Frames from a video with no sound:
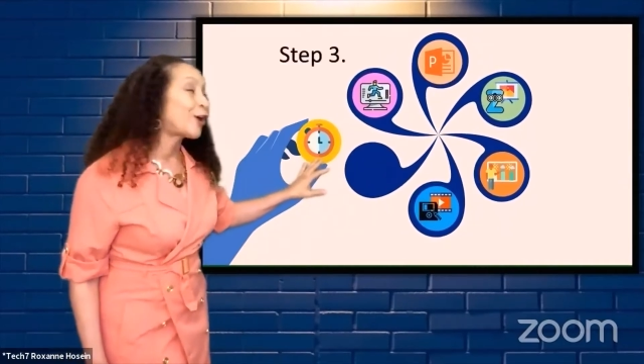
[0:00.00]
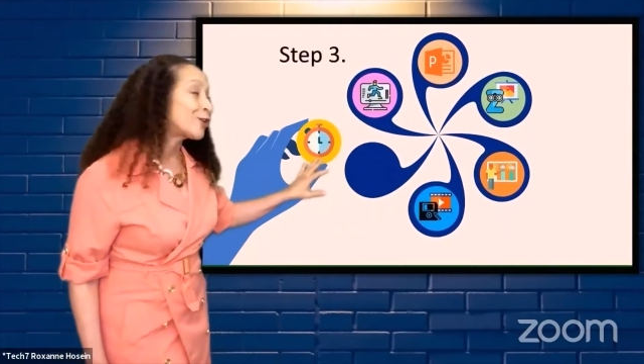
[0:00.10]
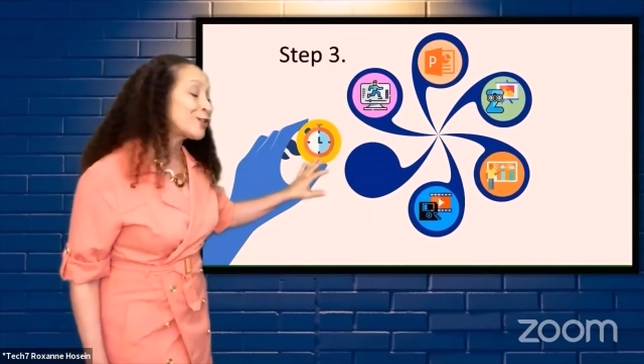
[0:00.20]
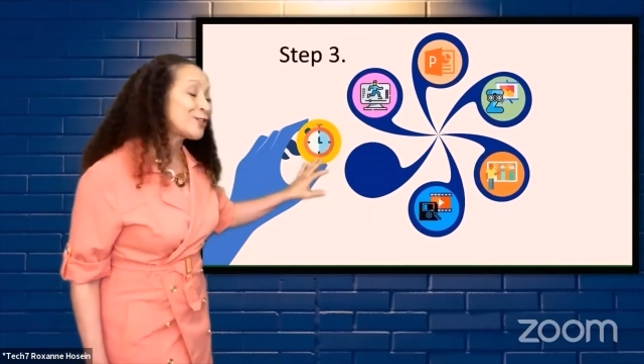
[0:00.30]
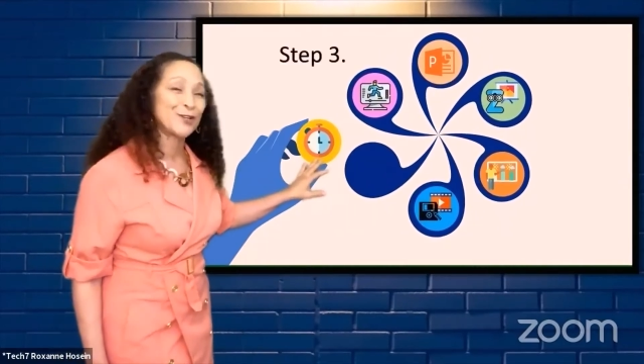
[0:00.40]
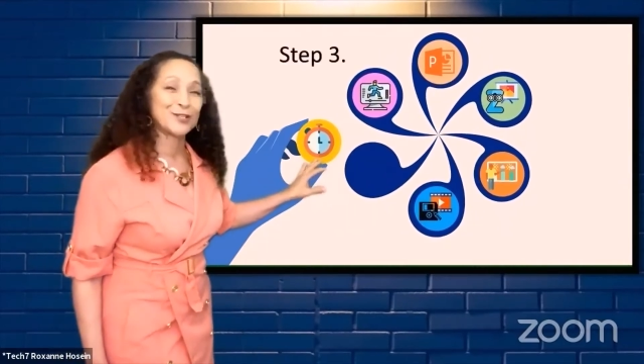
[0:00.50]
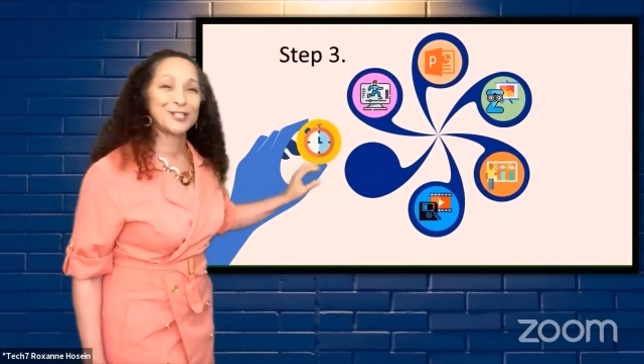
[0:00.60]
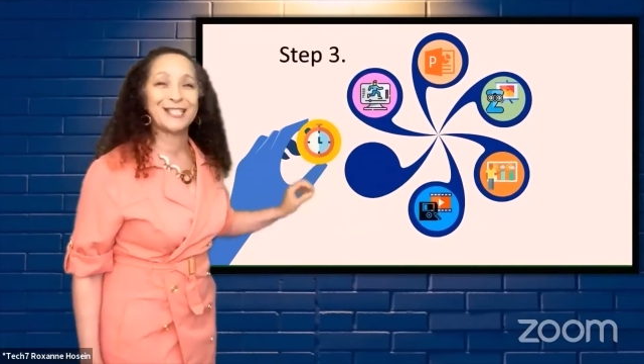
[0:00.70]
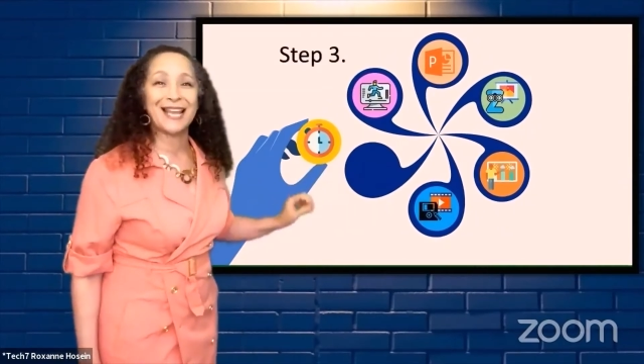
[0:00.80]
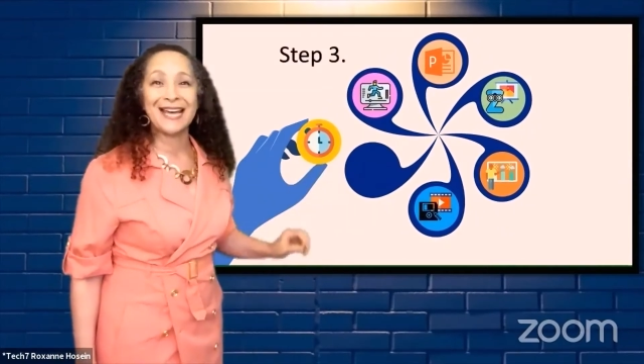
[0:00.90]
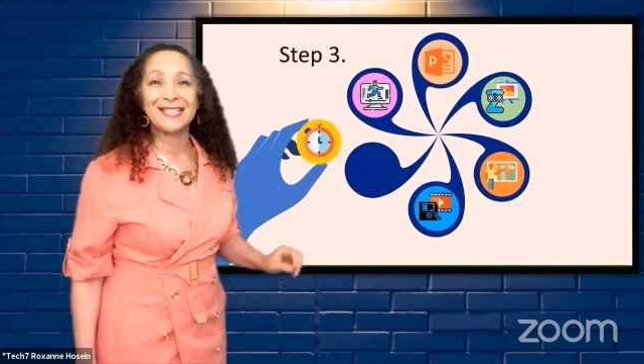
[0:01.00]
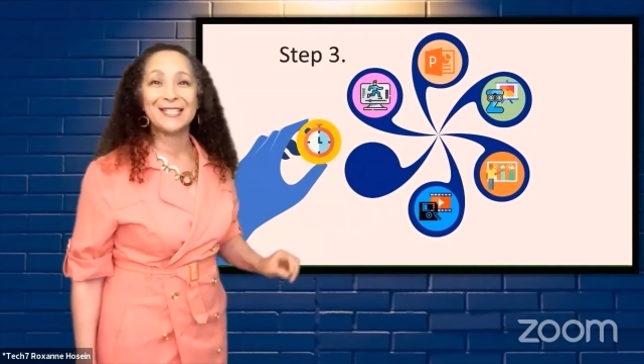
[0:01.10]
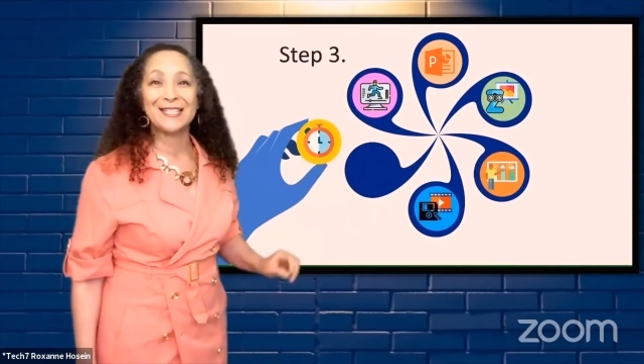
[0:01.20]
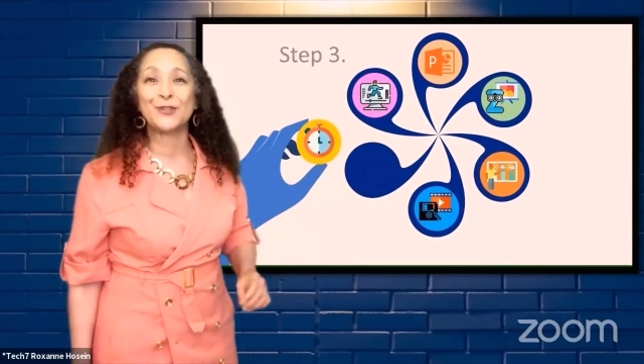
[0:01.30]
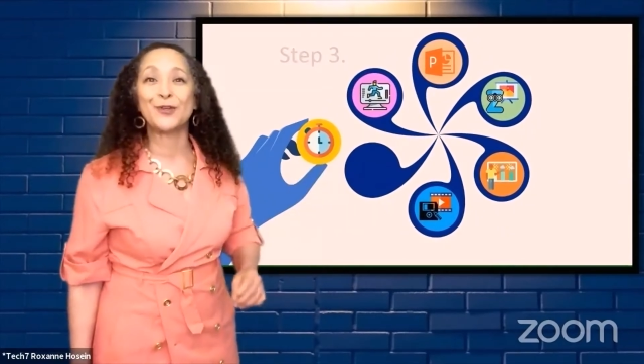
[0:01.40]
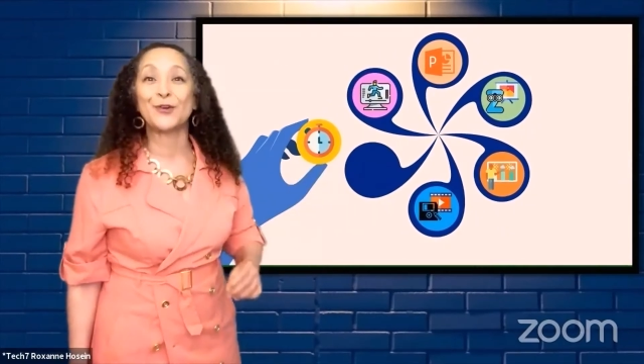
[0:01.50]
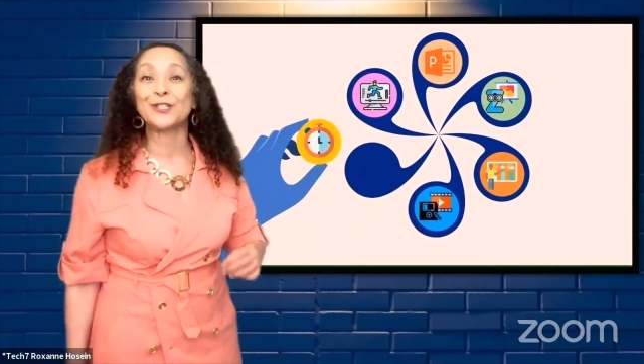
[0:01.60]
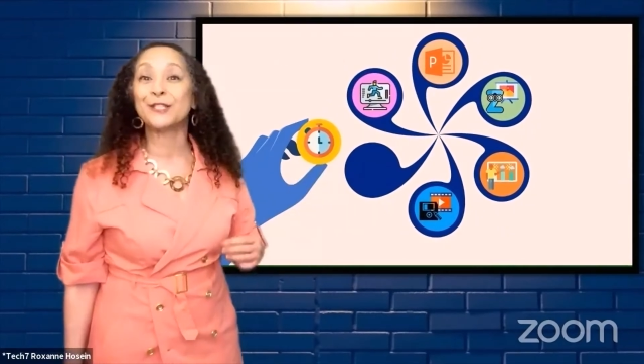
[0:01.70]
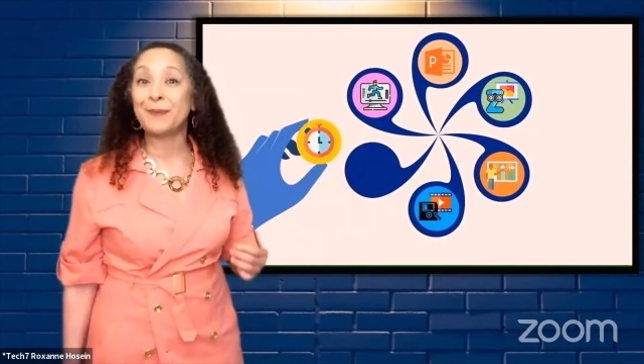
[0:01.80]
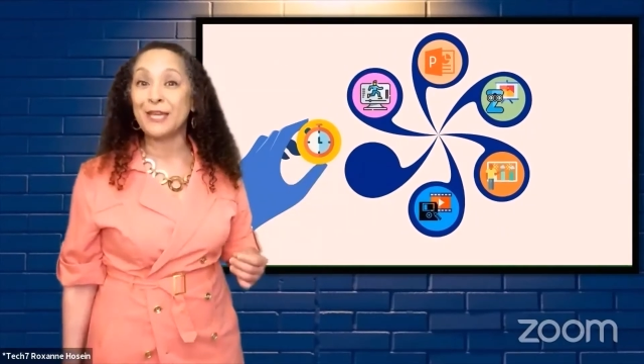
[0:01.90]
your slides to your
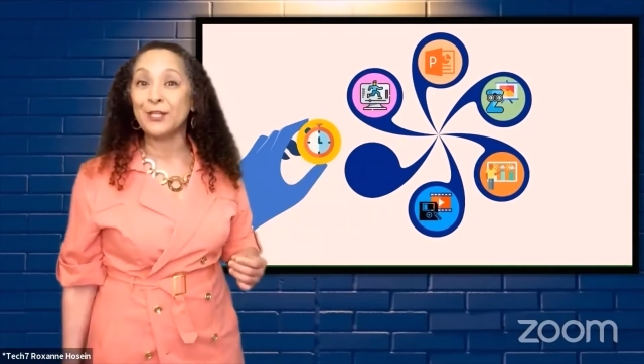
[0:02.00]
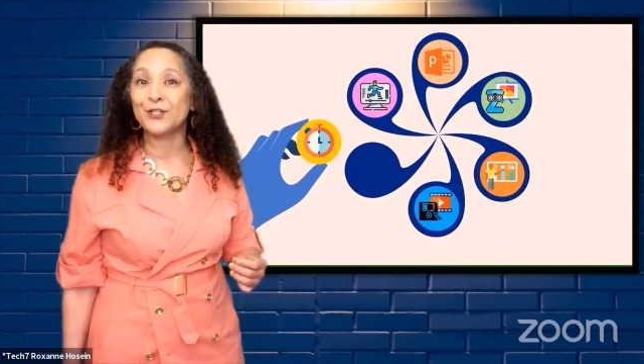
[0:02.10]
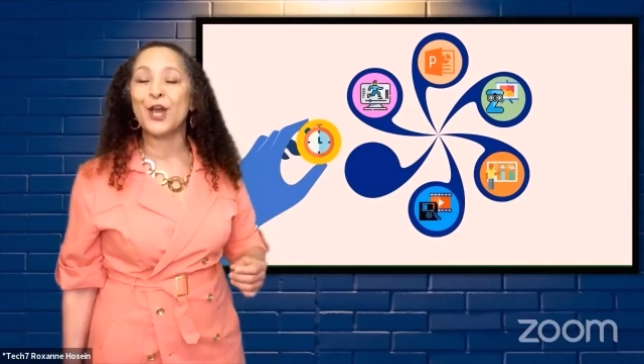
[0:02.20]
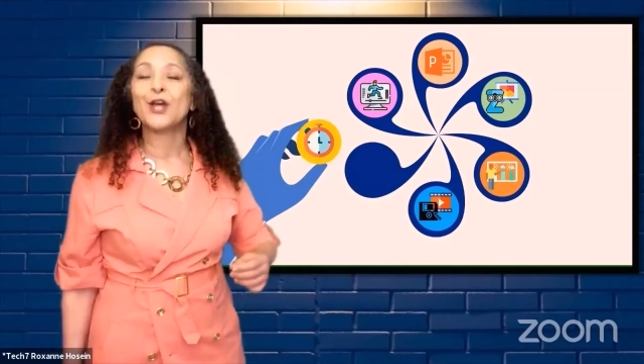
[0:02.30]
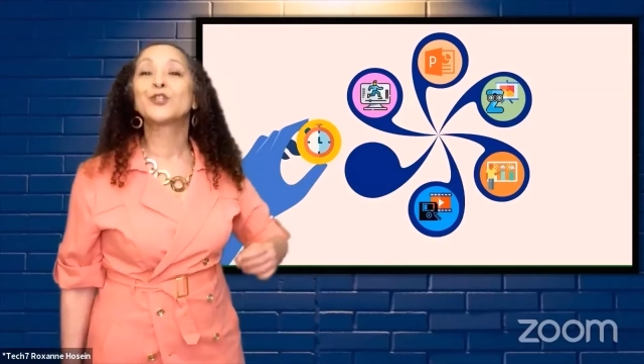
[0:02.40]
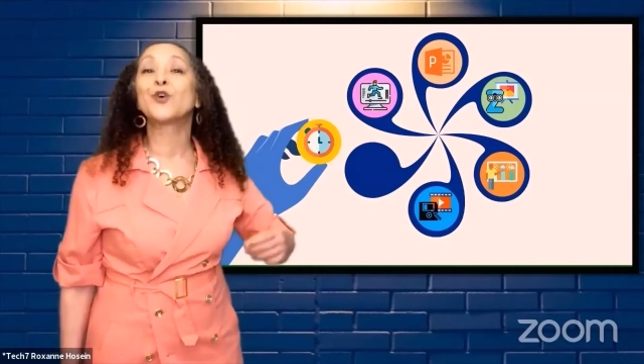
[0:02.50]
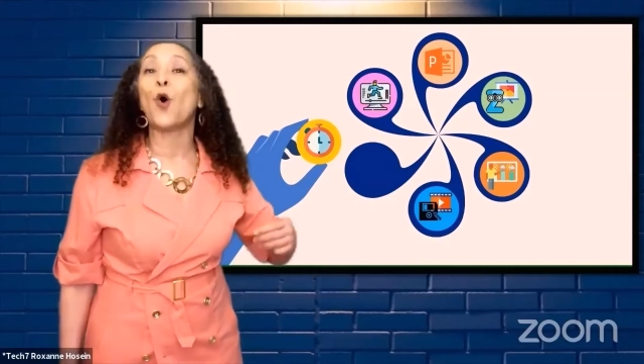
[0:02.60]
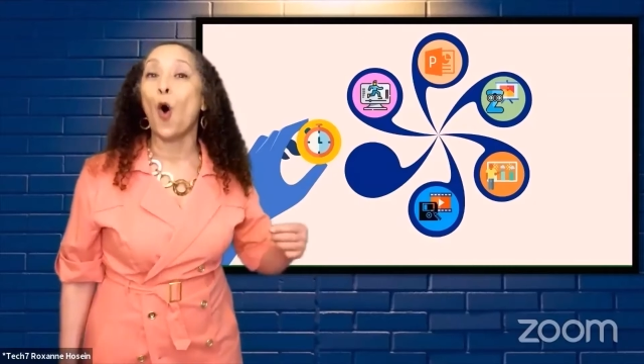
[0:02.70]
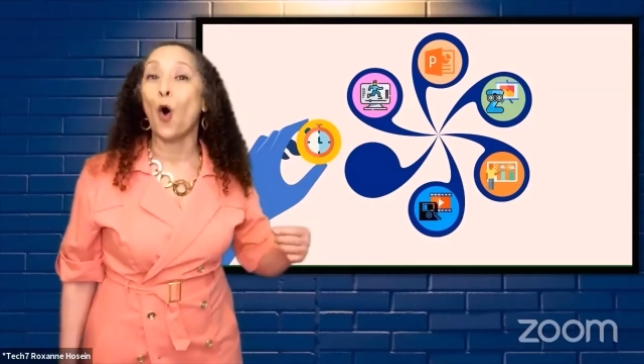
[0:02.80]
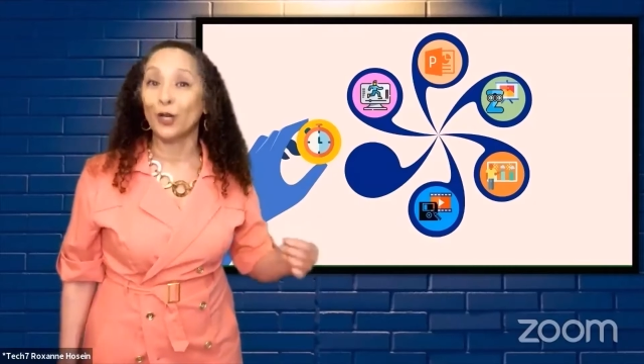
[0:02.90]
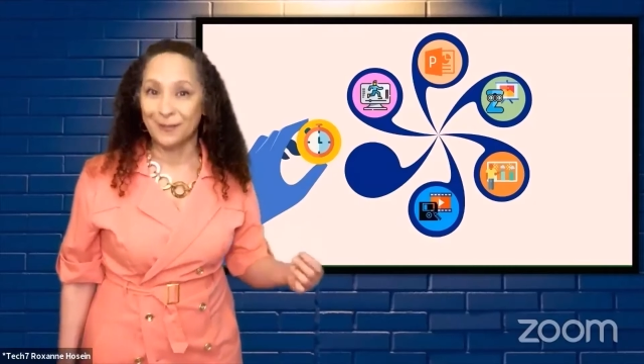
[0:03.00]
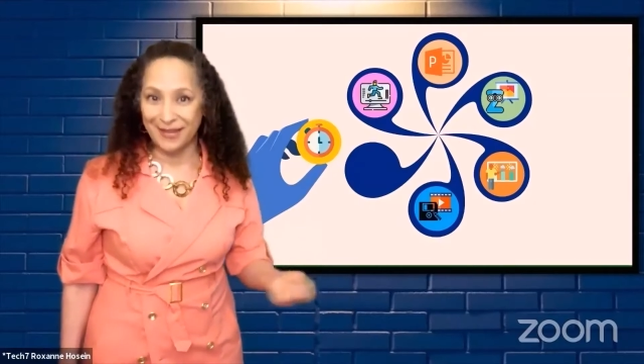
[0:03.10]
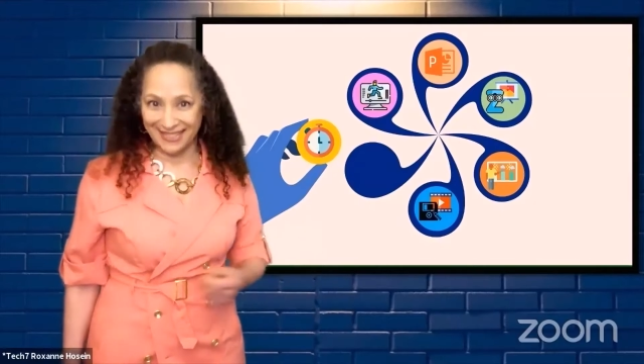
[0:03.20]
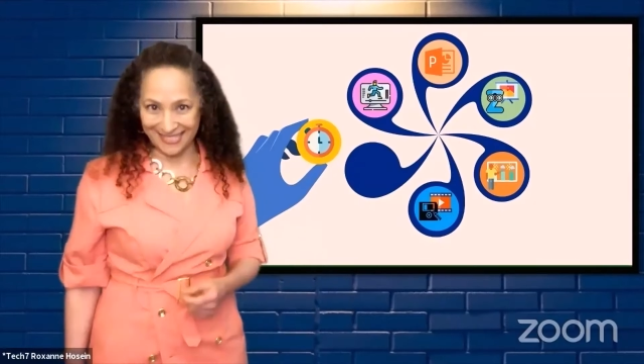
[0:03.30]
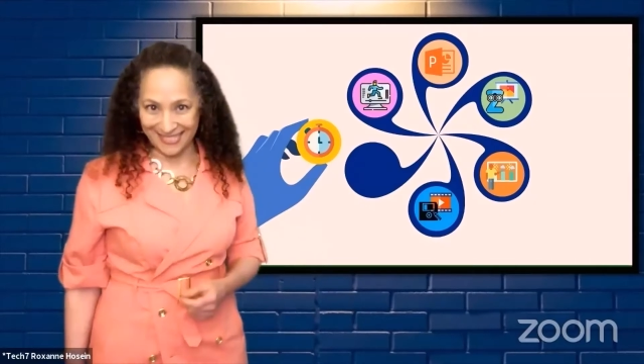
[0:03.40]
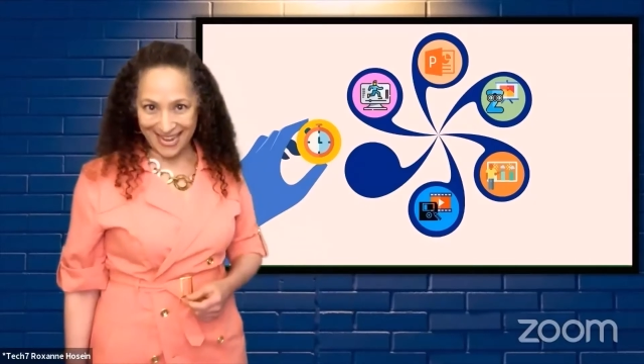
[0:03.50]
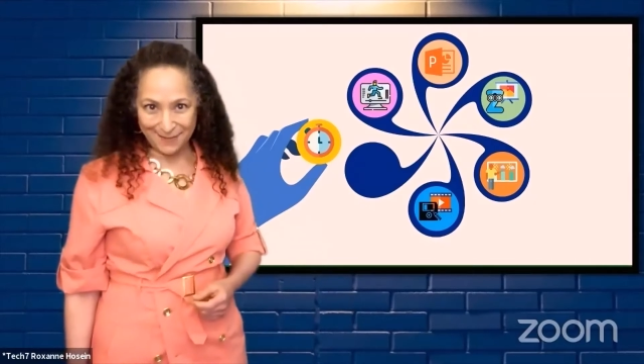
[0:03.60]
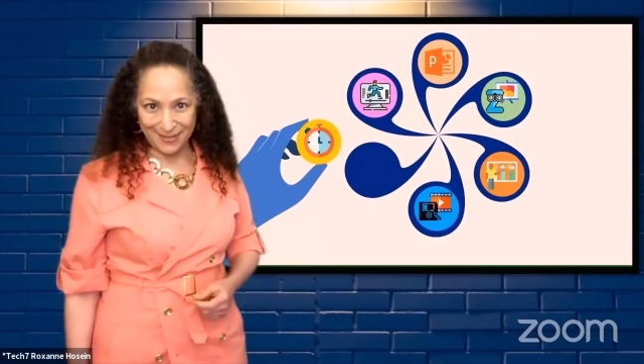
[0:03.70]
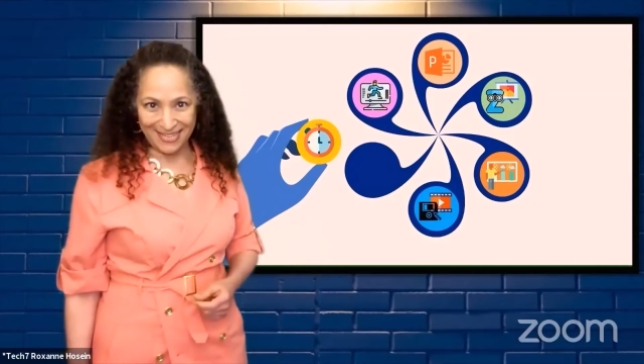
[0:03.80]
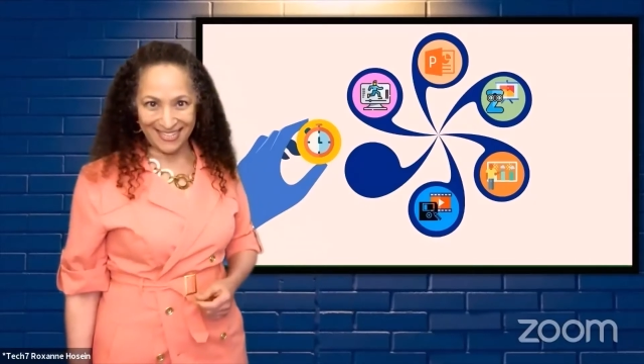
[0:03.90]
speech to automate the timing.